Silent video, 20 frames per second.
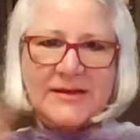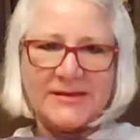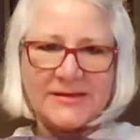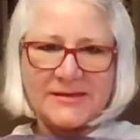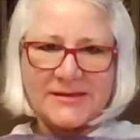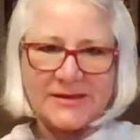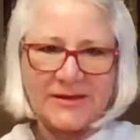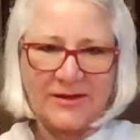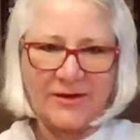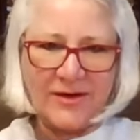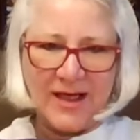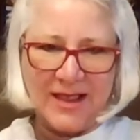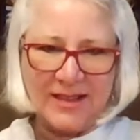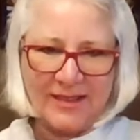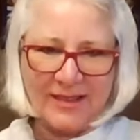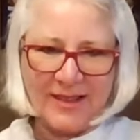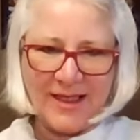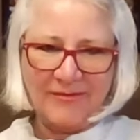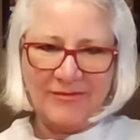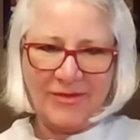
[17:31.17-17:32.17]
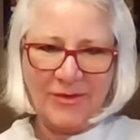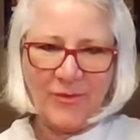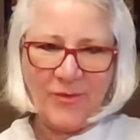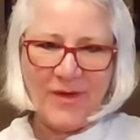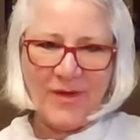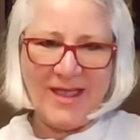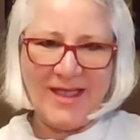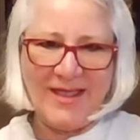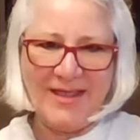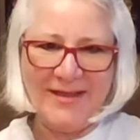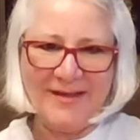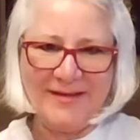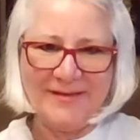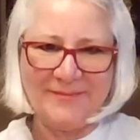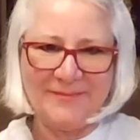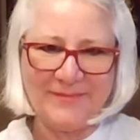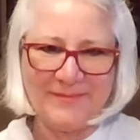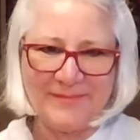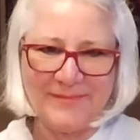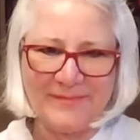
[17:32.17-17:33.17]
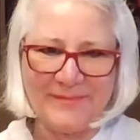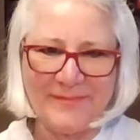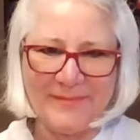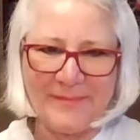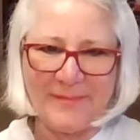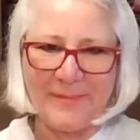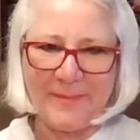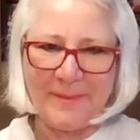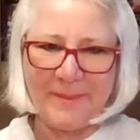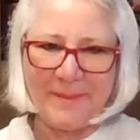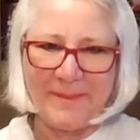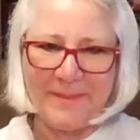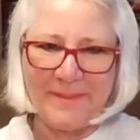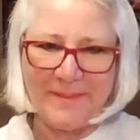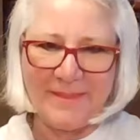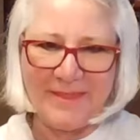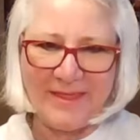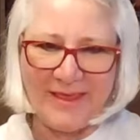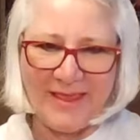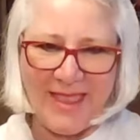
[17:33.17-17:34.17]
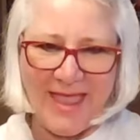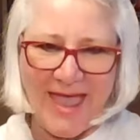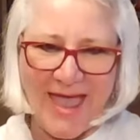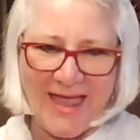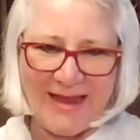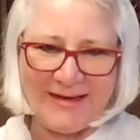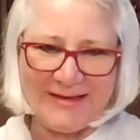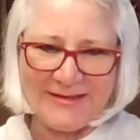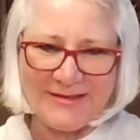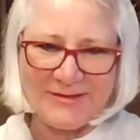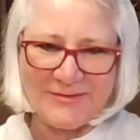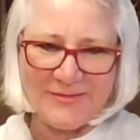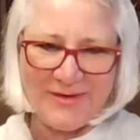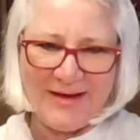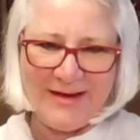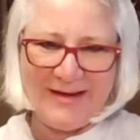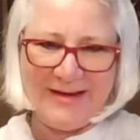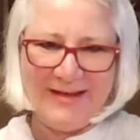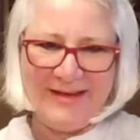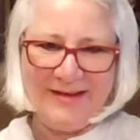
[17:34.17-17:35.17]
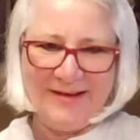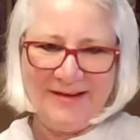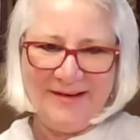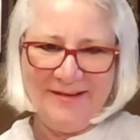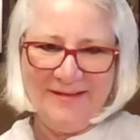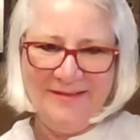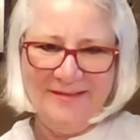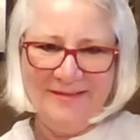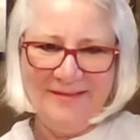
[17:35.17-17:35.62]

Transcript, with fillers: So I love the way the cat is right here.